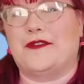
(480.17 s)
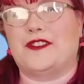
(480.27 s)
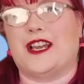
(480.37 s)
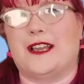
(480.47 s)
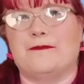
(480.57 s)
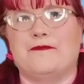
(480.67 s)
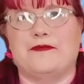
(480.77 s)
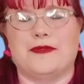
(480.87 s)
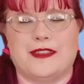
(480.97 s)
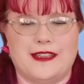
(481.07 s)
of time,
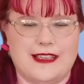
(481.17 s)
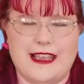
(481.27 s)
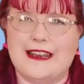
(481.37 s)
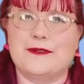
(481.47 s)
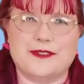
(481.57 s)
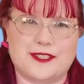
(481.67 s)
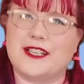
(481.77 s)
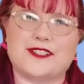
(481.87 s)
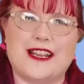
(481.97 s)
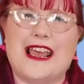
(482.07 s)
and it was
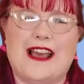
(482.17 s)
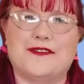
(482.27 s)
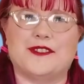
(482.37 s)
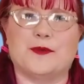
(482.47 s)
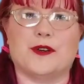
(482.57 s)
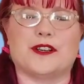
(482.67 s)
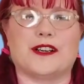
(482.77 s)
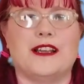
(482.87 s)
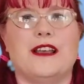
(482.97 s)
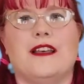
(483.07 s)
just gonna have to work.
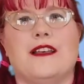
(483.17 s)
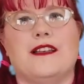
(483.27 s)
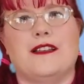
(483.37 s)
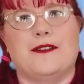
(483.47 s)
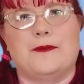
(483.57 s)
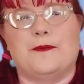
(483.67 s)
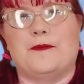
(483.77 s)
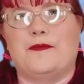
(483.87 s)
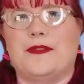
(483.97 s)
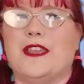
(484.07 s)

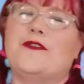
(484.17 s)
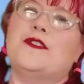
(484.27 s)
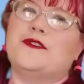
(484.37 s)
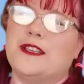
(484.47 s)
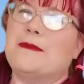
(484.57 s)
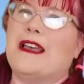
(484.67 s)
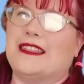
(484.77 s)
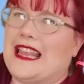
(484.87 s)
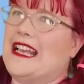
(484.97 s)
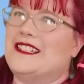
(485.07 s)
If you've seen my
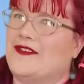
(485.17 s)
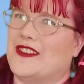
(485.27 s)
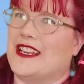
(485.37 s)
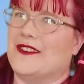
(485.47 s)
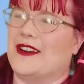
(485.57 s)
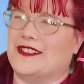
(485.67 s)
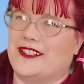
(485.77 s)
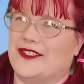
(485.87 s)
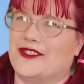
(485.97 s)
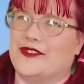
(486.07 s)
last video on
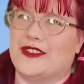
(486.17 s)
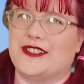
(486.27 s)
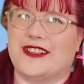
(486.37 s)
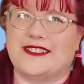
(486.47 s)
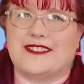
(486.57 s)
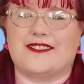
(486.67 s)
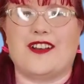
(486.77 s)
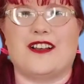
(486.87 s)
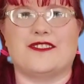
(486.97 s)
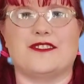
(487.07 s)
children's Renaissance
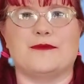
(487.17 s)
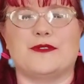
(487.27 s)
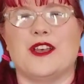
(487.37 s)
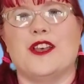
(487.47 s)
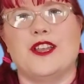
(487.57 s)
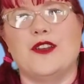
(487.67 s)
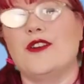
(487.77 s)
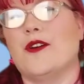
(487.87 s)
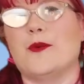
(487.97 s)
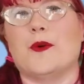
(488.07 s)
costumes, you
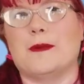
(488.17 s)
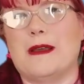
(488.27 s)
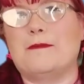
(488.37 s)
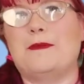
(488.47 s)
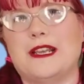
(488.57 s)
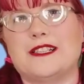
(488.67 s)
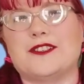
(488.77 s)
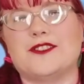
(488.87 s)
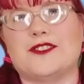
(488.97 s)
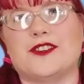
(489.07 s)
know that one of my
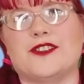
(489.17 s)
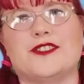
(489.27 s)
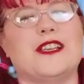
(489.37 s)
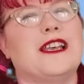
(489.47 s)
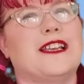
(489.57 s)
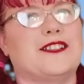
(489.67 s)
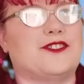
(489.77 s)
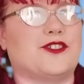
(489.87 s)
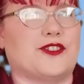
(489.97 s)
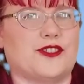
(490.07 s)
biggest concerns is
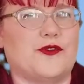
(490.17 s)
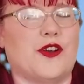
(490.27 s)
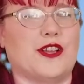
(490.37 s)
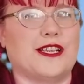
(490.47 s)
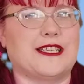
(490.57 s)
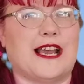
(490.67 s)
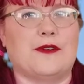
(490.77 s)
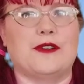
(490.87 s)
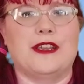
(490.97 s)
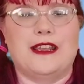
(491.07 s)
skirts falling
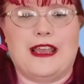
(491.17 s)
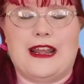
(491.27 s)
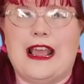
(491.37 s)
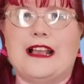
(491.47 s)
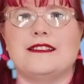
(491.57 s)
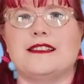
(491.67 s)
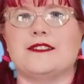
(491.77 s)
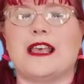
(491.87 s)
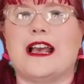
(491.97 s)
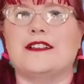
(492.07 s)
down. And as
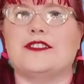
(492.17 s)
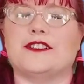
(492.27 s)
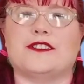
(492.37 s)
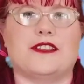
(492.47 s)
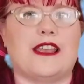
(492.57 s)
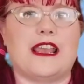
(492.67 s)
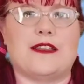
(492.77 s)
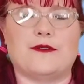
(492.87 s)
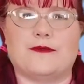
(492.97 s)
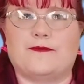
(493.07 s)
this had just
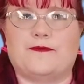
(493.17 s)
a